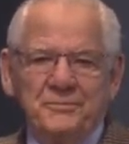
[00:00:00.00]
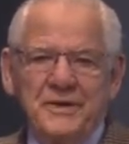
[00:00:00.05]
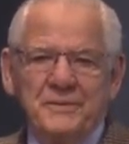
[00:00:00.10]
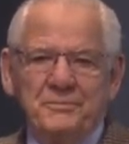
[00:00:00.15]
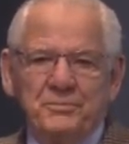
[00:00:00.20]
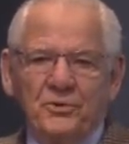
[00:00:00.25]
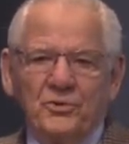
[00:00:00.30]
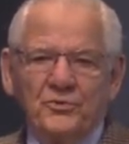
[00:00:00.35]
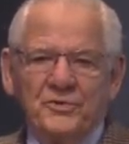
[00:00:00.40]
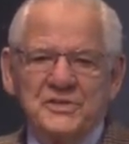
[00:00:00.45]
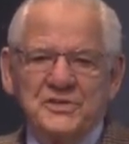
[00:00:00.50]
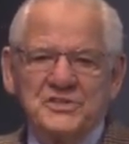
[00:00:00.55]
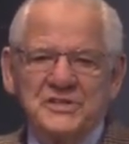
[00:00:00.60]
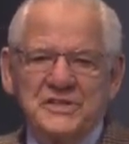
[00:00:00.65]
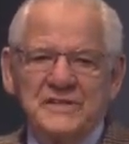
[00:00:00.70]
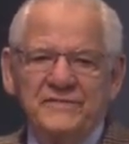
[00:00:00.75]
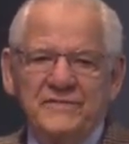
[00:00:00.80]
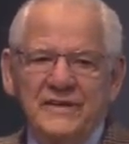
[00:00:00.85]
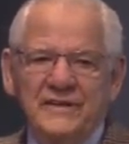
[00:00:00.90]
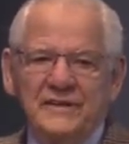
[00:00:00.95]
people
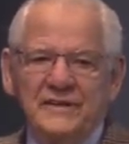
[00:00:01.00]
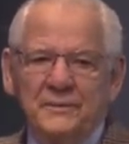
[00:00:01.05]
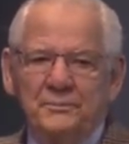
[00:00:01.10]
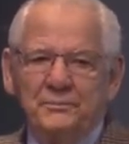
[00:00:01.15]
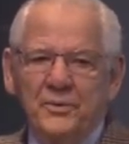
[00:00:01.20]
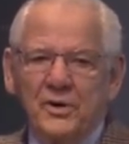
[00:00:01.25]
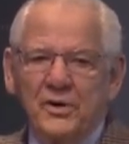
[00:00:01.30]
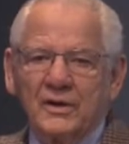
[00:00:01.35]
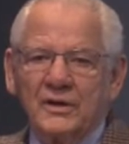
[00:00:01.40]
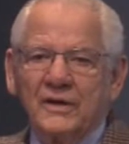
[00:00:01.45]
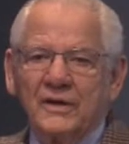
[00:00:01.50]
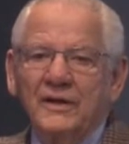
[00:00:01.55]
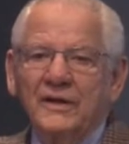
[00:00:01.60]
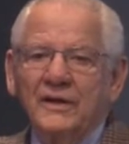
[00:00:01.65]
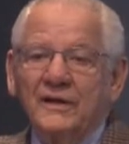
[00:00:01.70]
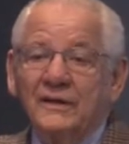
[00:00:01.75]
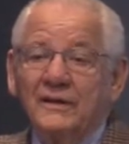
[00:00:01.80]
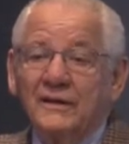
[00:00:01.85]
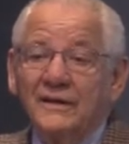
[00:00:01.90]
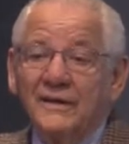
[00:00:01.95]
receiving the book
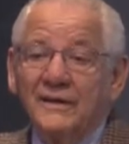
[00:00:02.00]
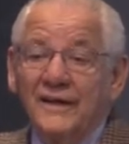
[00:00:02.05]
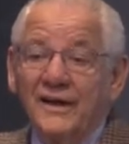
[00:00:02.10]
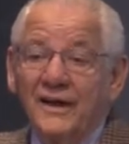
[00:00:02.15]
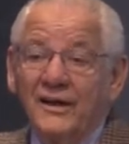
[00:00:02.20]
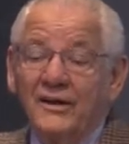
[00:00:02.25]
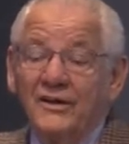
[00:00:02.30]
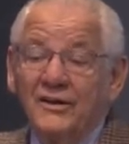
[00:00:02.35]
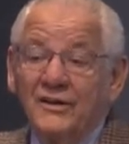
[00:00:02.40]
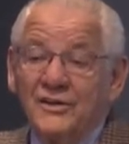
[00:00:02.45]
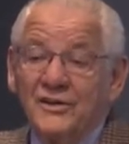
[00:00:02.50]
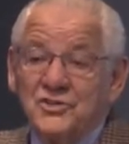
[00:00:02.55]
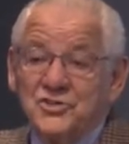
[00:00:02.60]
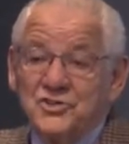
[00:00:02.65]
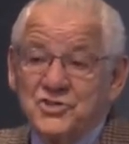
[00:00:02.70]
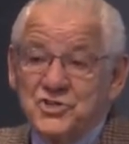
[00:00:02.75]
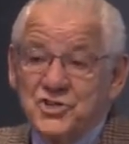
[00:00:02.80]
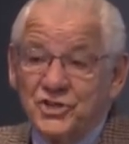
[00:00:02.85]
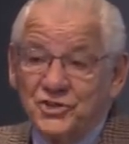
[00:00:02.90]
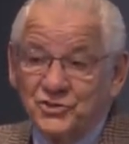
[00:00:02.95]
little
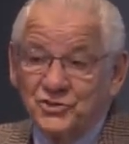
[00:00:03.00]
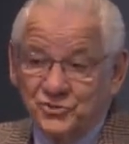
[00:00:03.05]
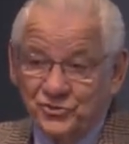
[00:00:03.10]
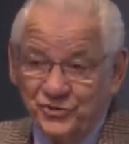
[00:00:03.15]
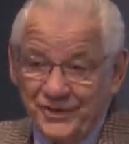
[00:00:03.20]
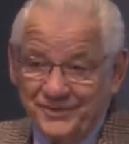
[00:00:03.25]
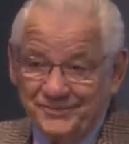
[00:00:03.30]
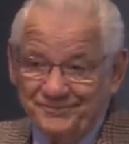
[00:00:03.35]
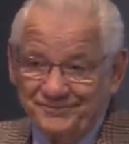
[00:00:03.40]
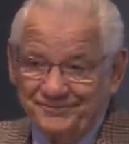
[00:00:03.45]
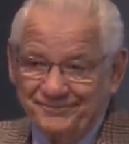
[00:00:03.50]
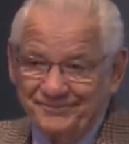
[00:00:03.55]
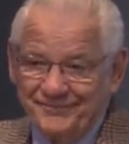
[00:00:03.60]
children